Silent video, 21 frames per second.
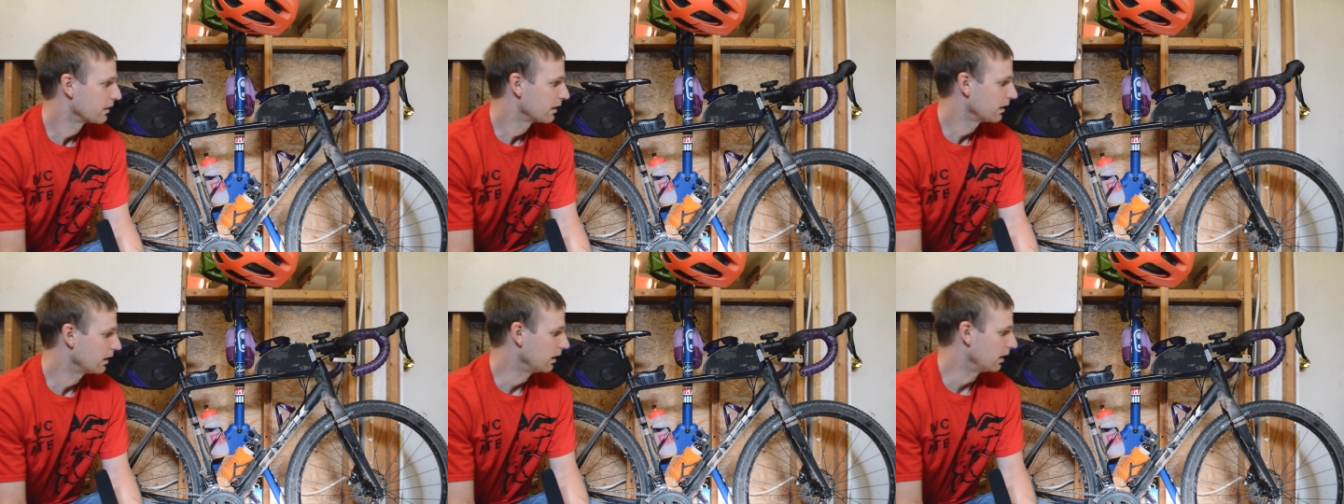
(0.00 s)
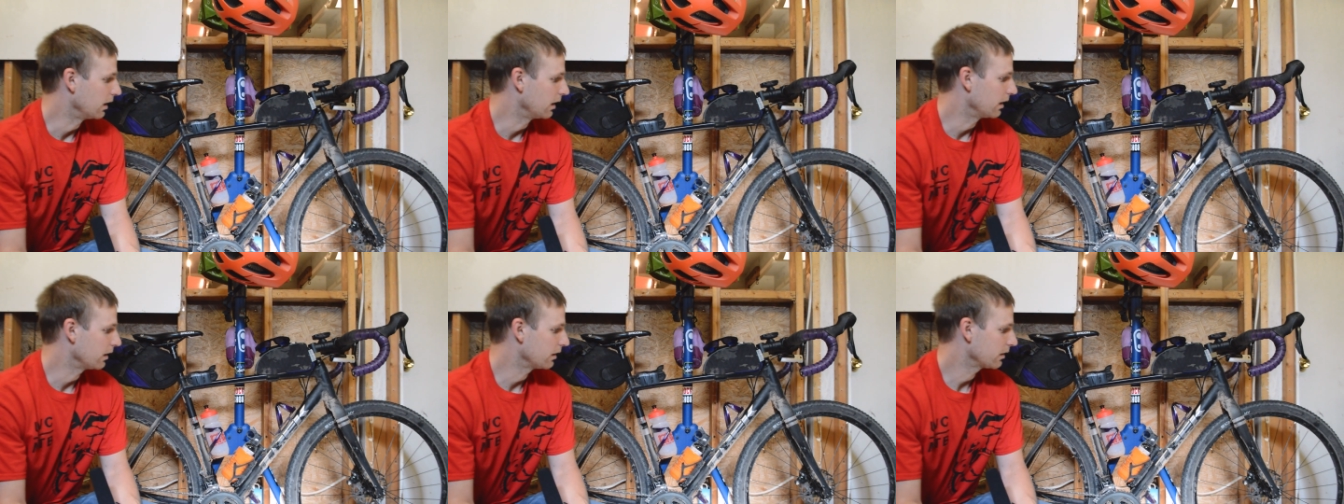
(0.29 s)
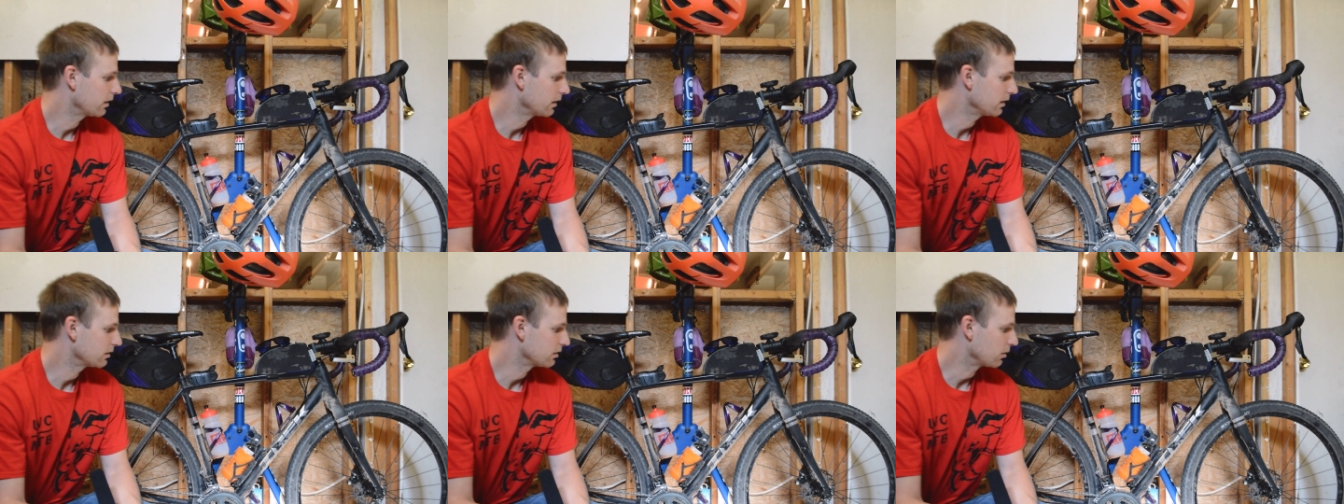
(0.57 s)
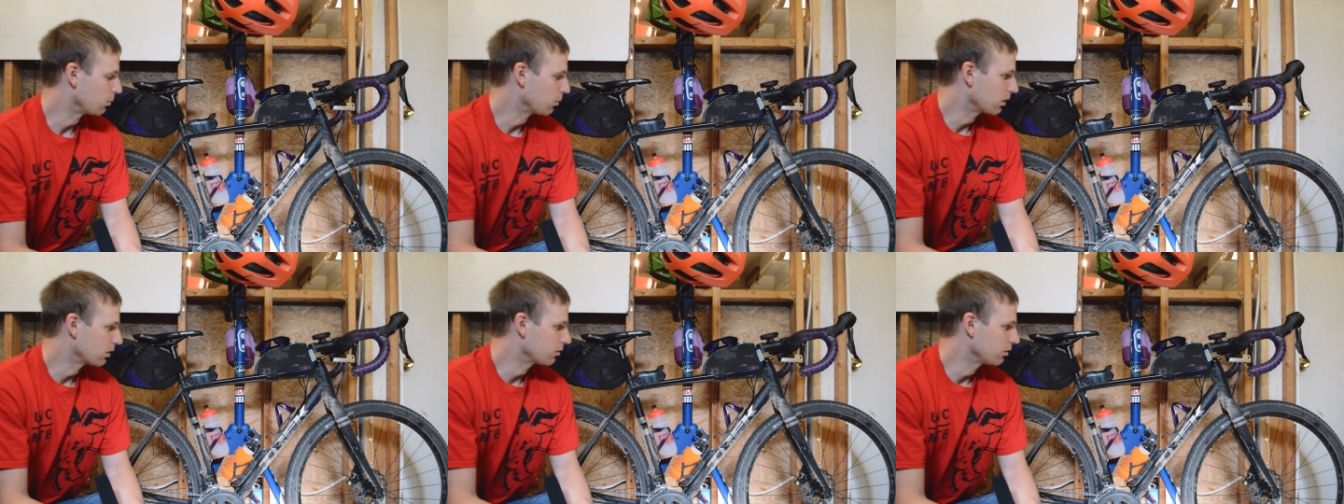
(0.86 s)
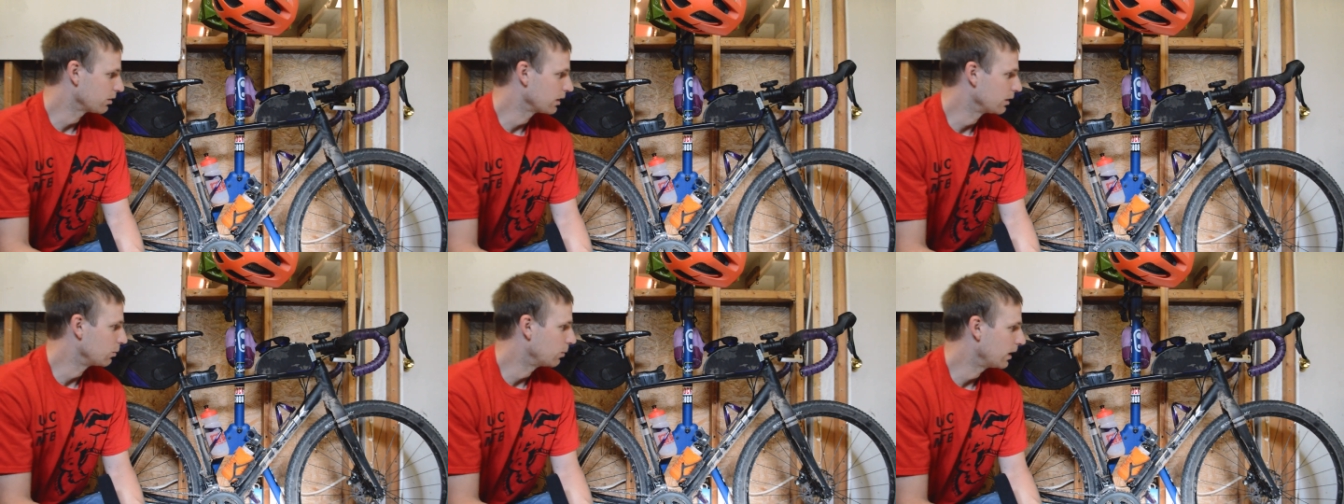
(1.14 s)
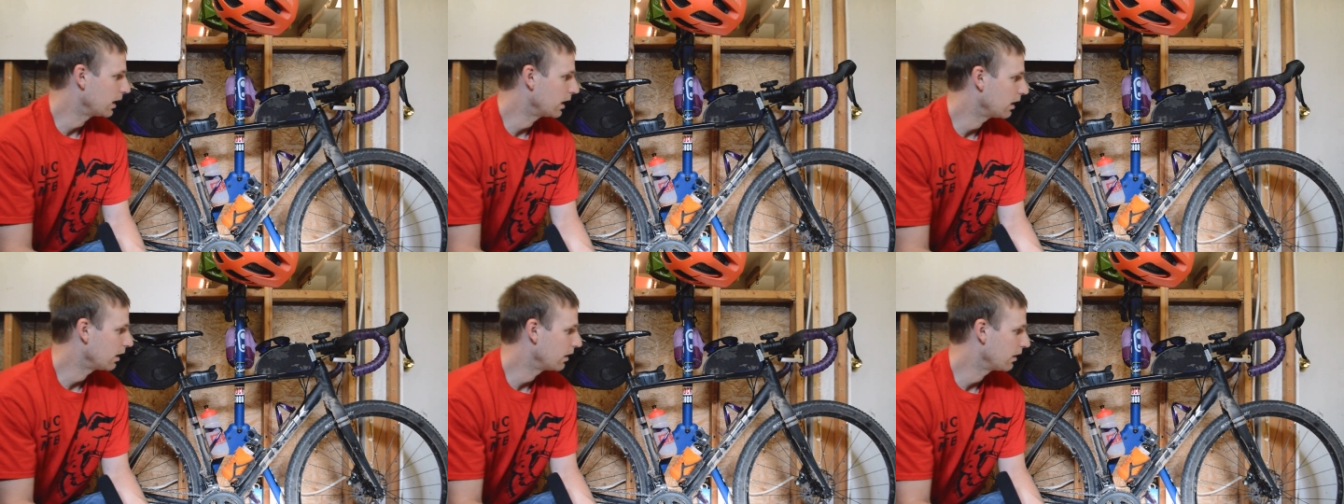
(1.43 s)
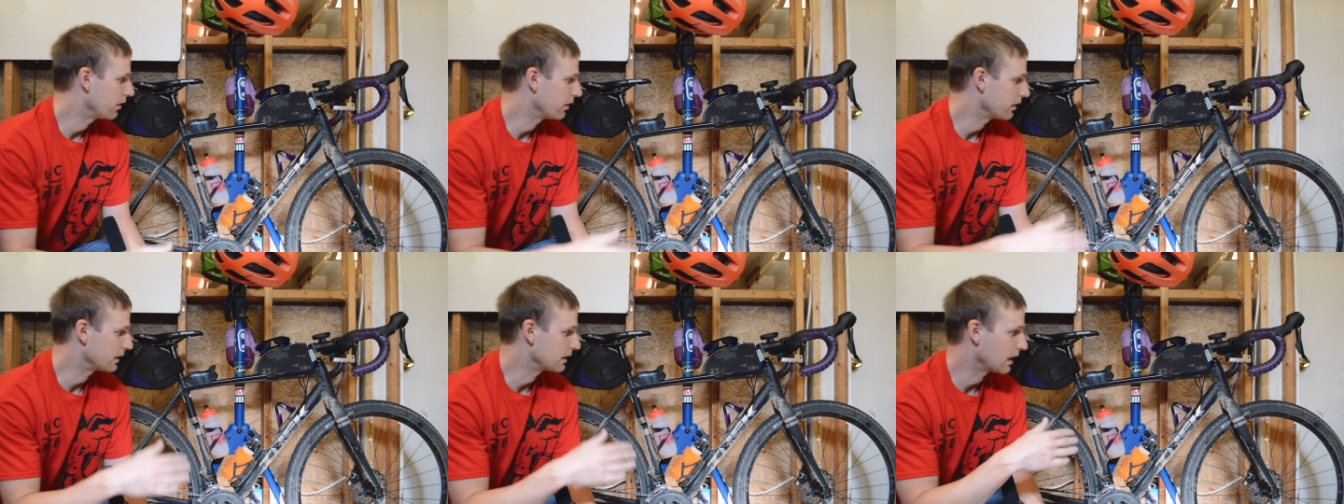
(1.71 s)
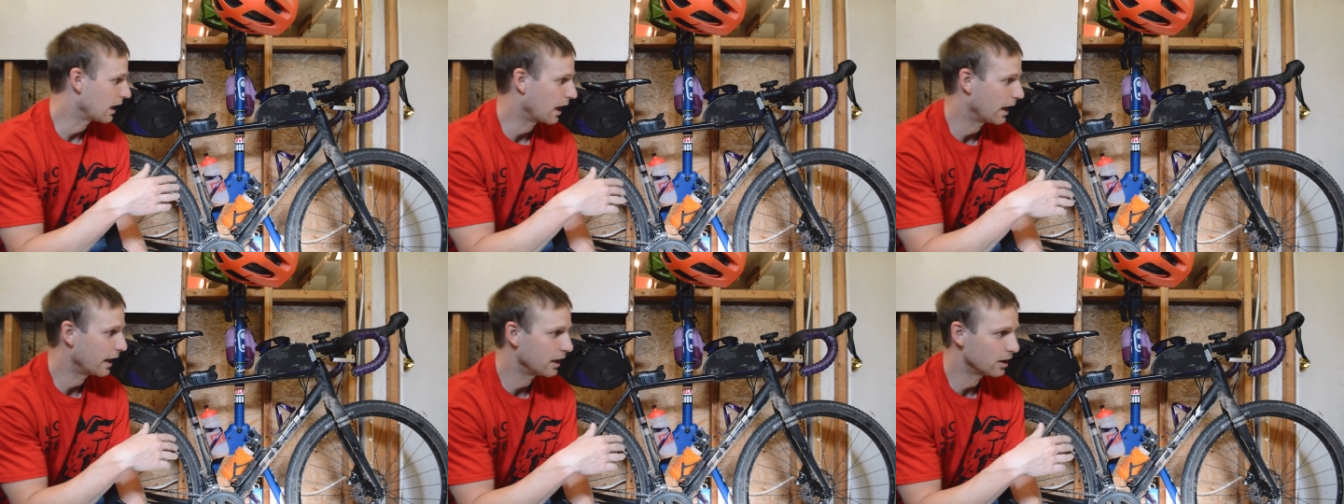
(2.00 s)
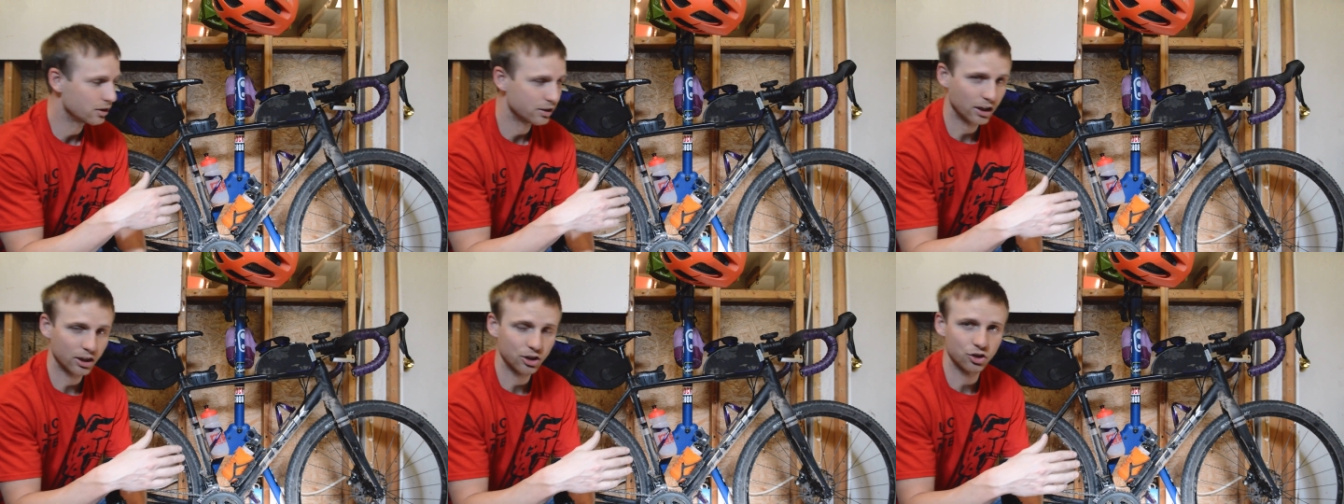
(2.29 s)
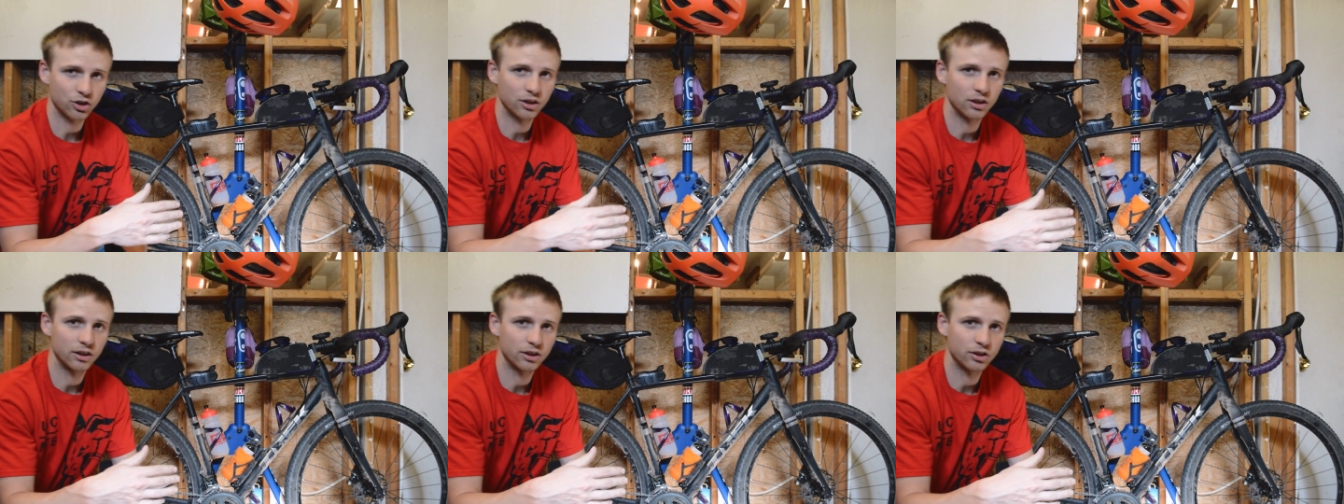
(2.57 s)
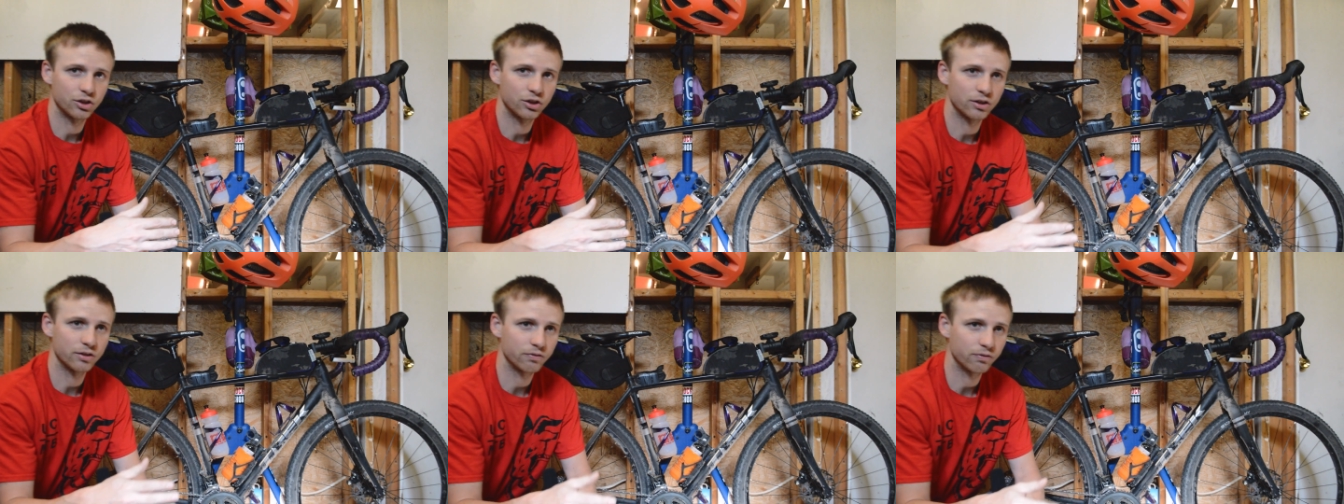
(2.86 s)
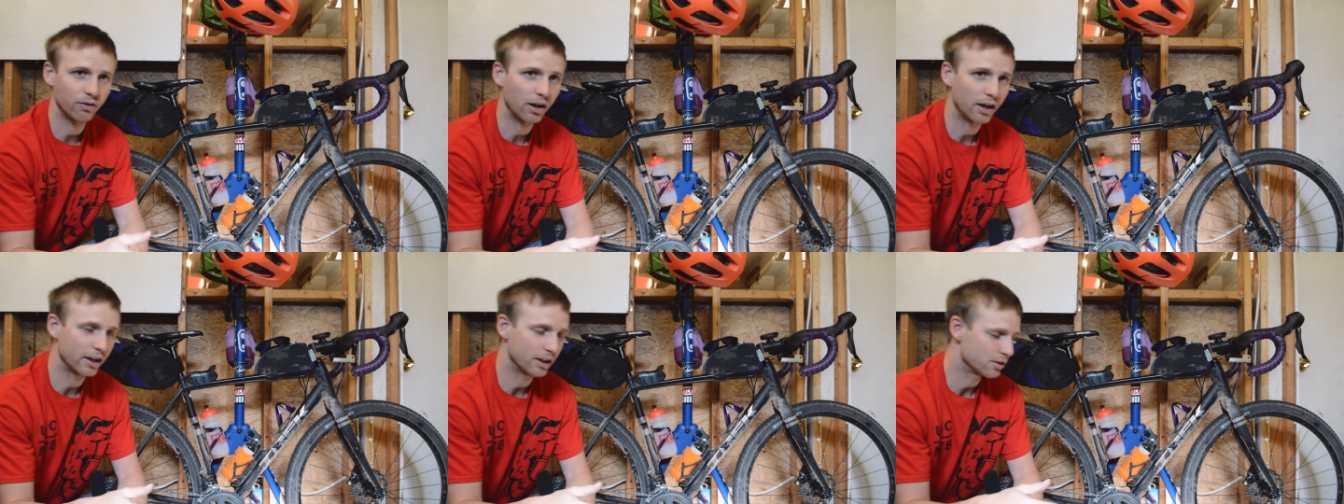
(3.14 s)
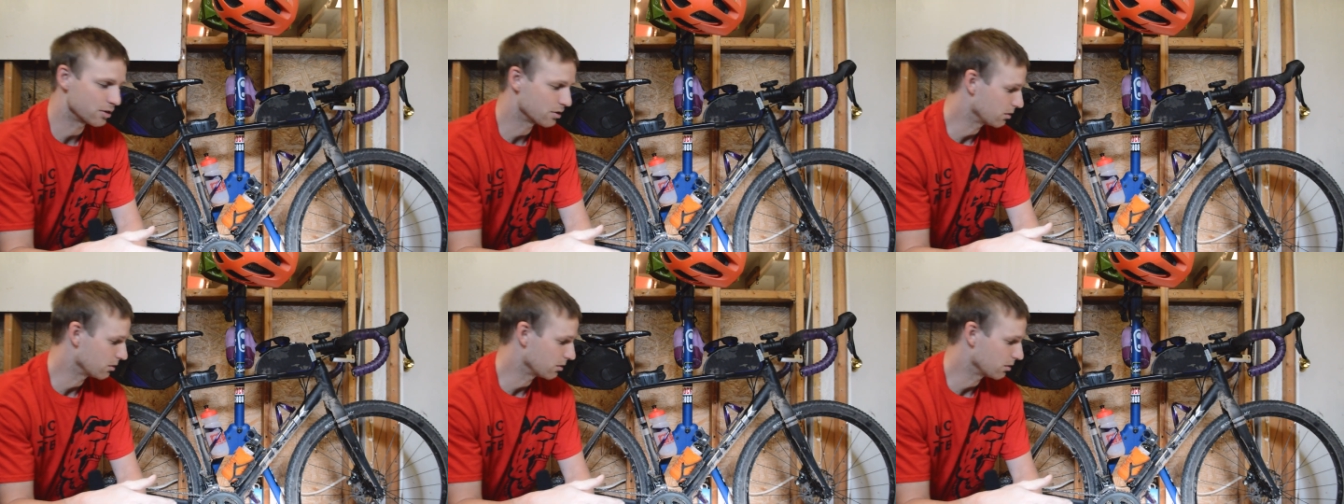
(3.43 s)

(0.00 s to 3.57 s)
uh, other things that worked really well, the tires actually cleared just fine.